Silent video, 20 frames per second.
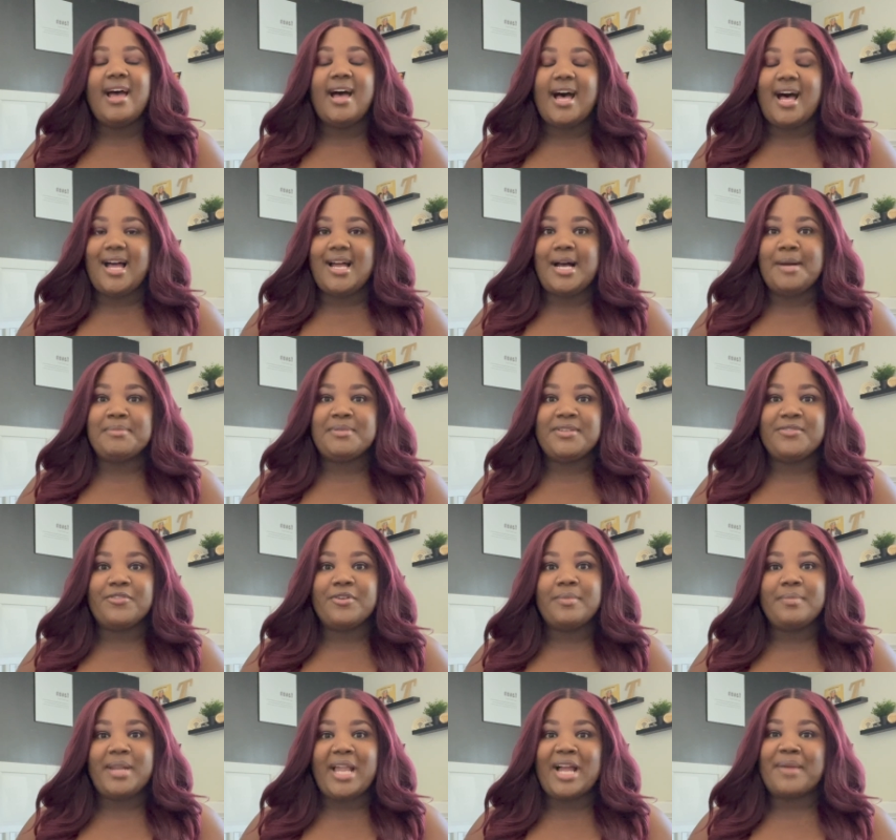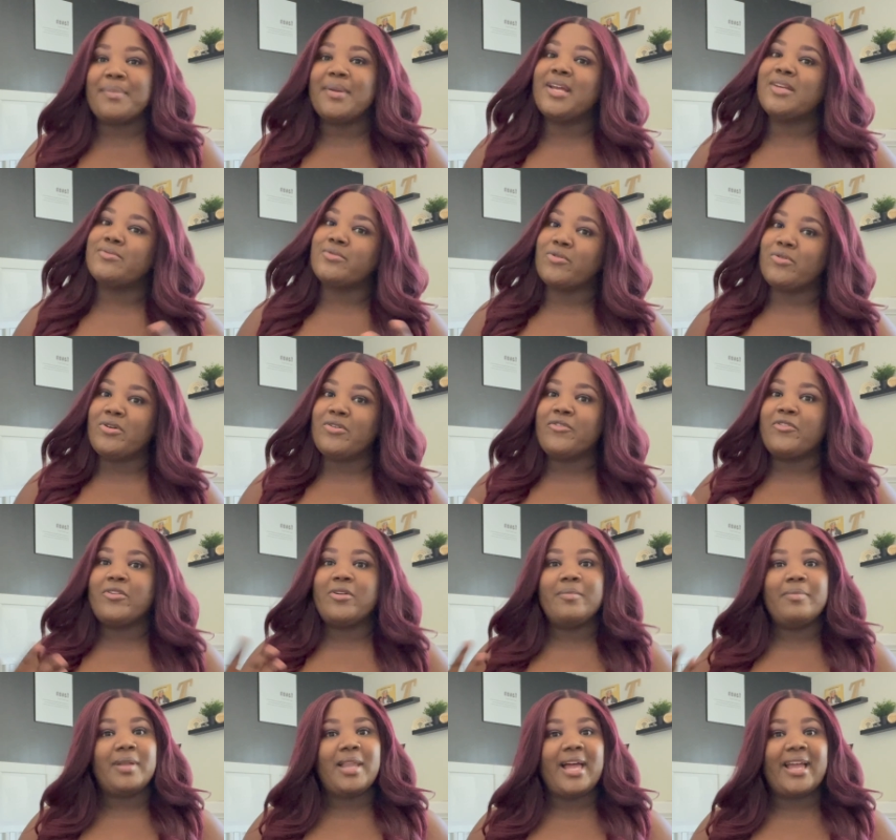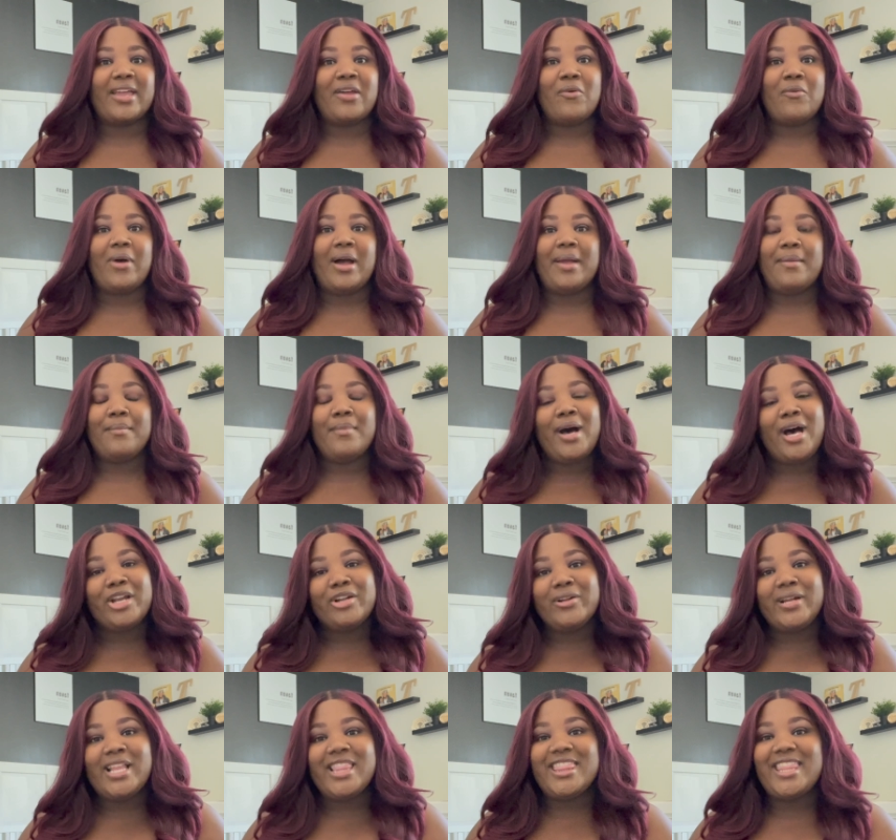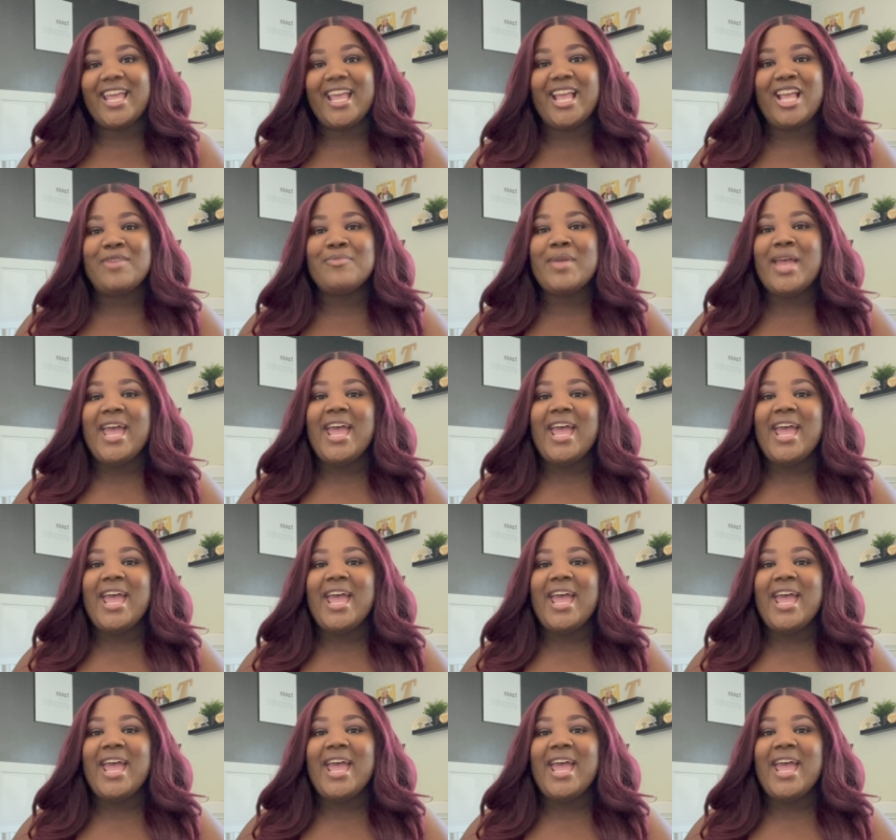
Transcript: I opted for black because we're going for a black and white modern theme.